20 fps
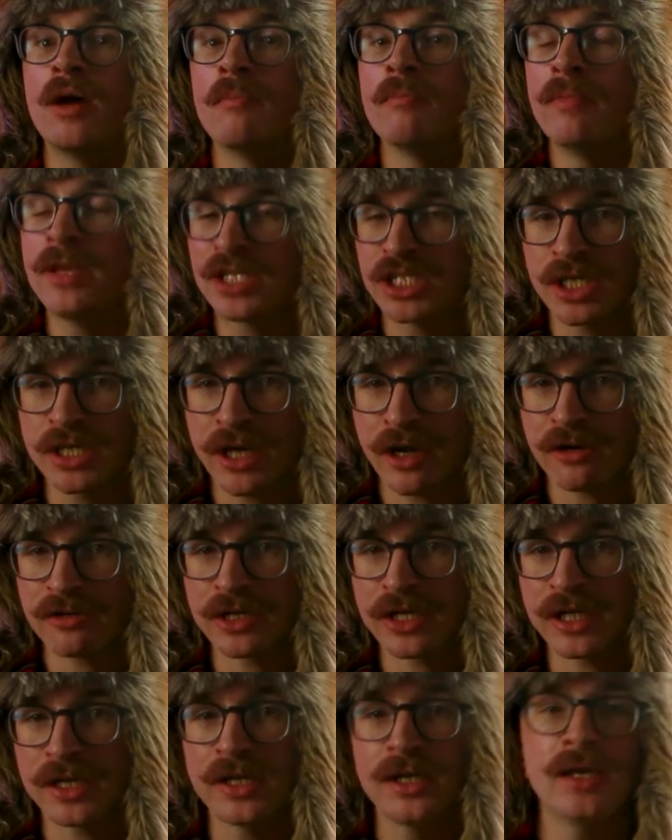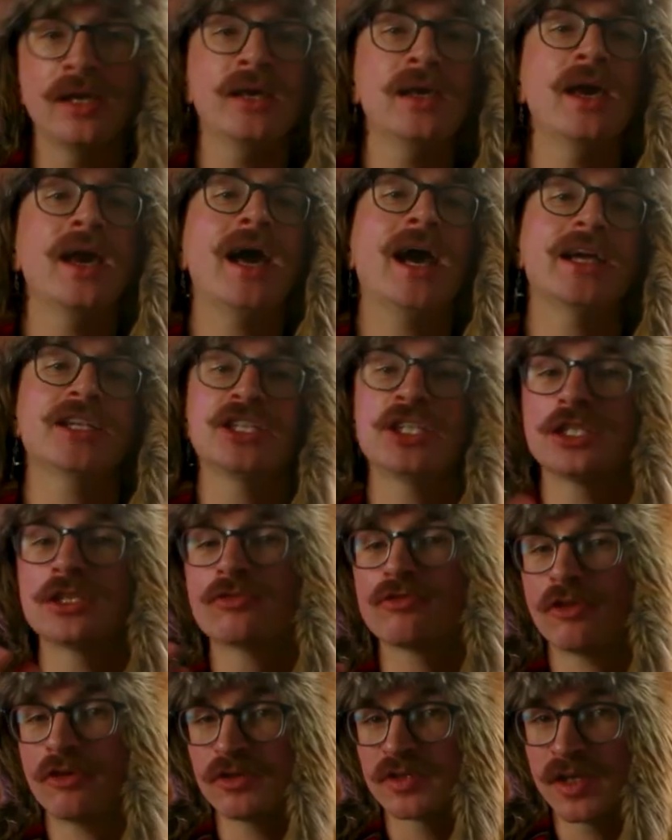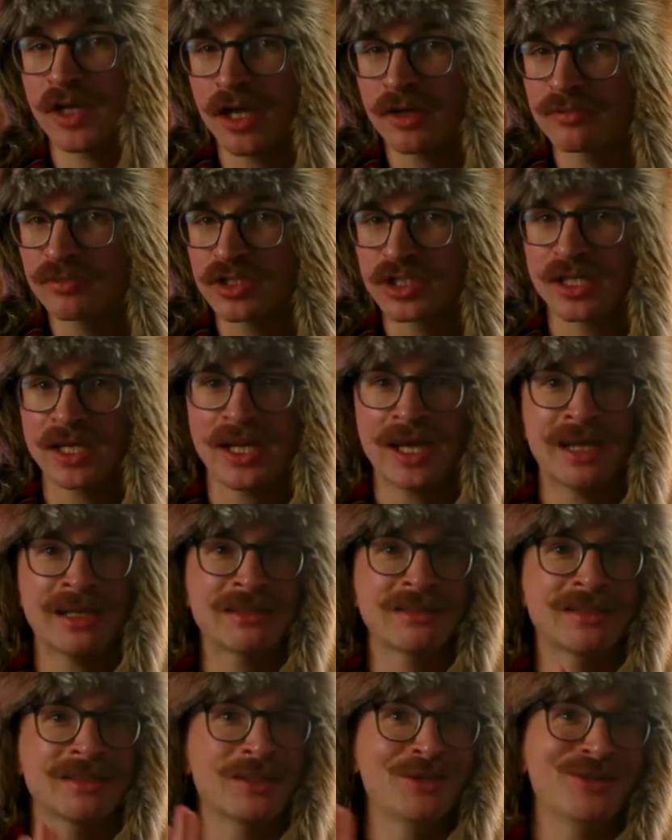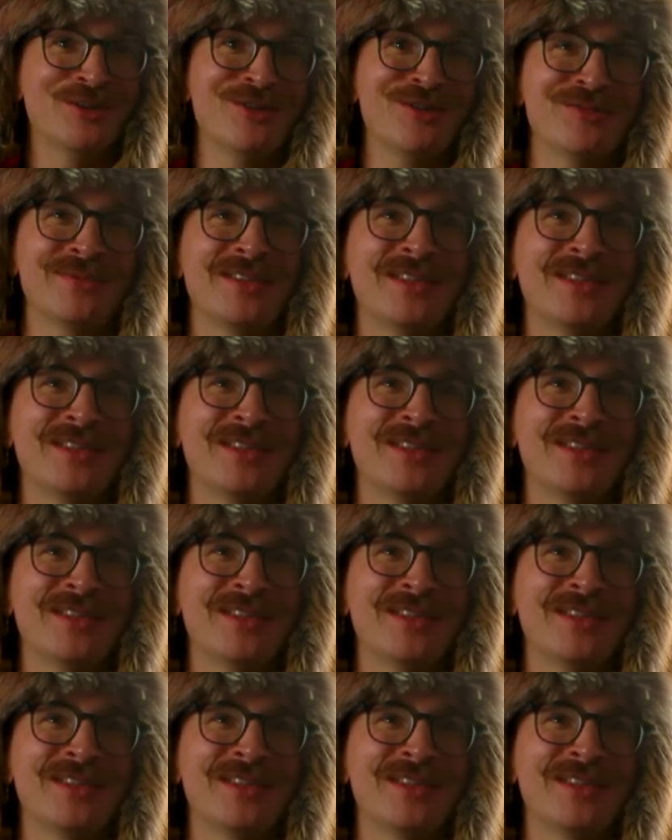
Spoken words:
a missionary. As she grows up, she has, you know,